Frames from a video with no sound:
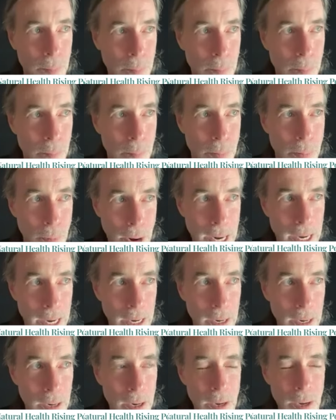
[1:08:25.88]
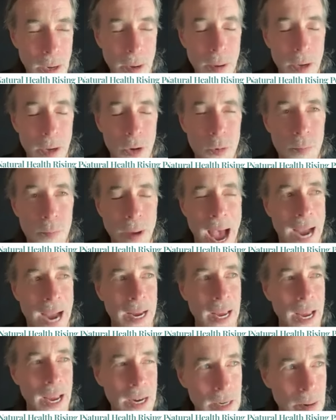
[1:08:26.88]
bring you
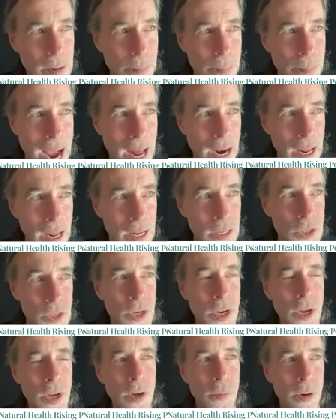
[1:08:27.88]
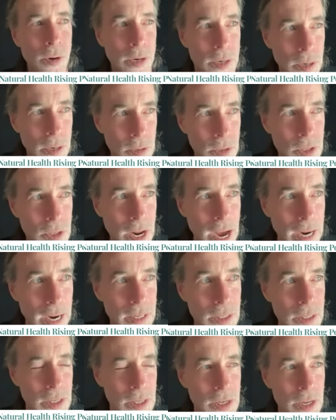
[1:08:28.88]
back into balance, reduce
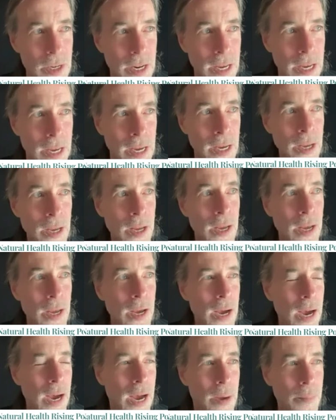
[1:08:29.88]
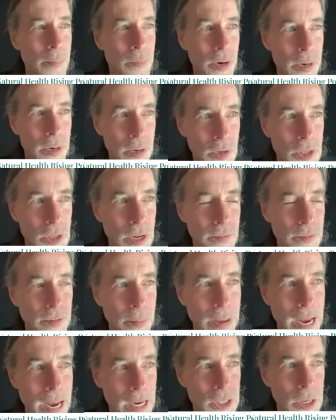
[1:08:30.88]
toxicity, reduce
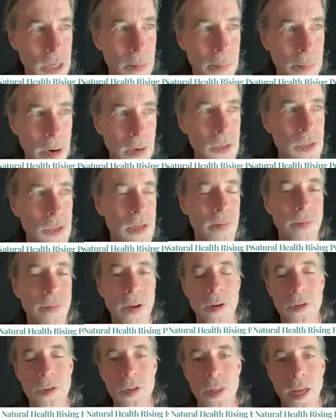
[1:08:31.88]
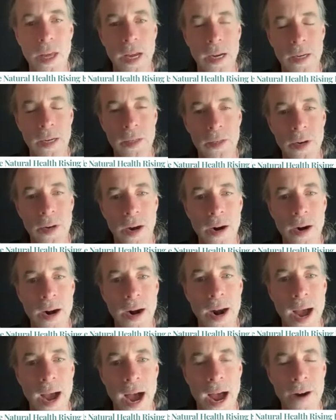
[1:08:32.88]
inflammation, most of those things are
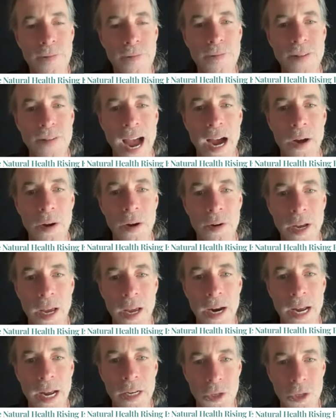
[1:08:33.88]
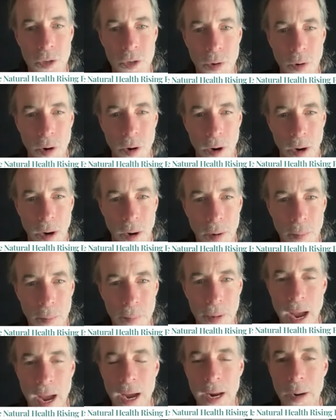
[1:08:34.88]
not found in a store
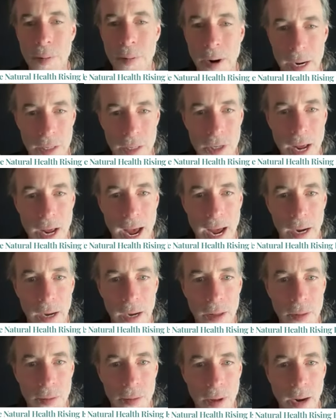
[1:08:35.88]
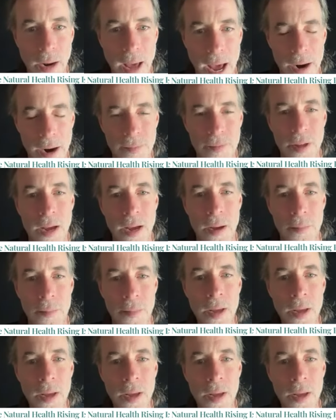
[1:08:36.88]
behind a price tag. A lot of them